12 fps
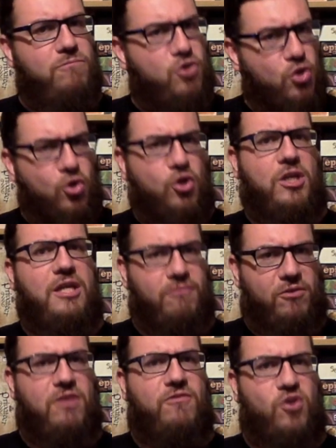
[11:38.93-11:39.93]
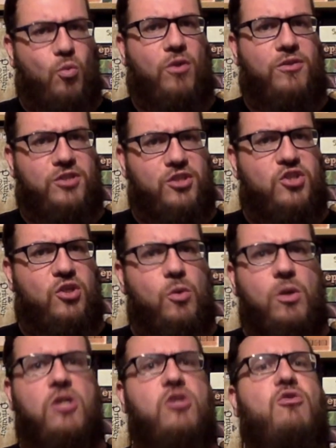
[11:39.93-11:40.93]
You could even, if you wanted to,
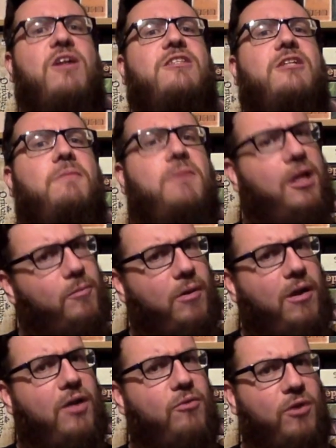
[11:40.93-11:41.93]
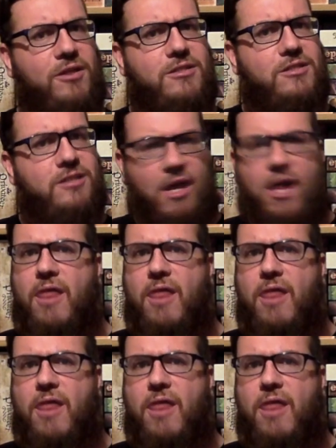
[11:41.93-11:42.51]
dress up like pirates.